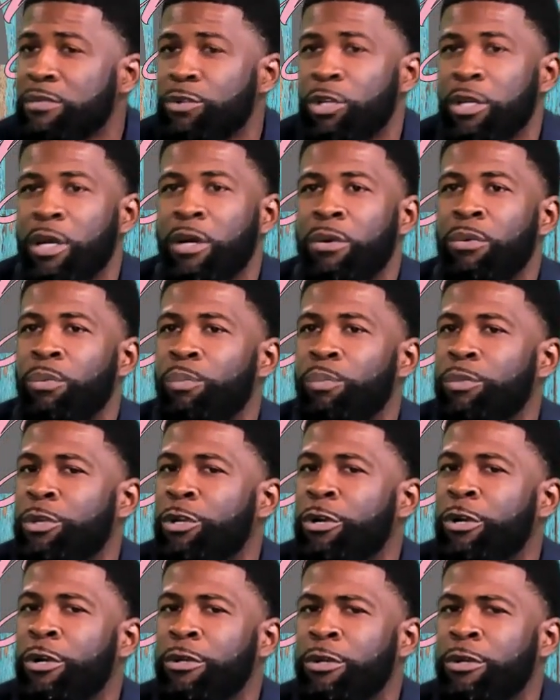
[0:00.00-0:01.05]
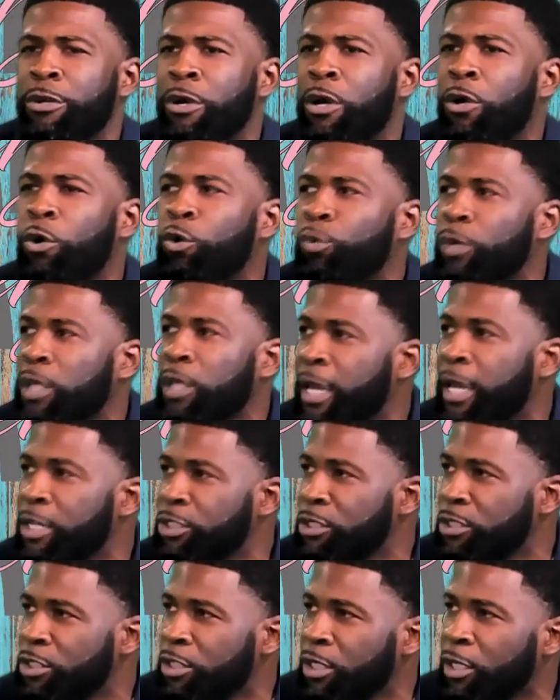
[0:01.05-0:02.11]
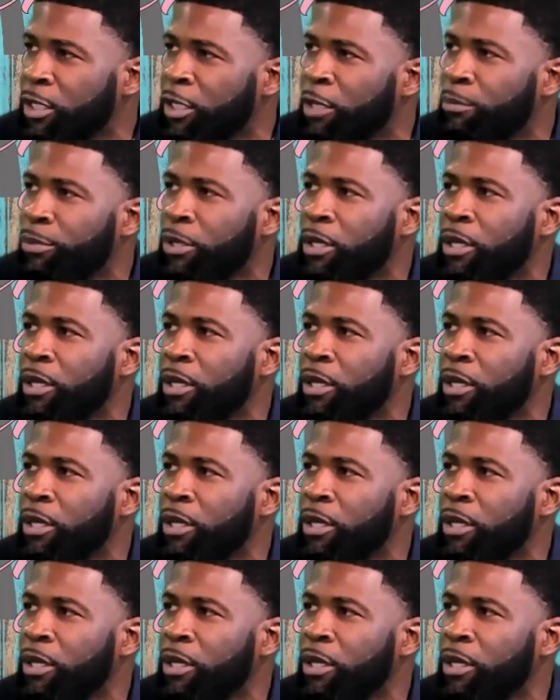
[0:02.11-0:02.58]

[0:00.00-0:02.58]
your old relationship,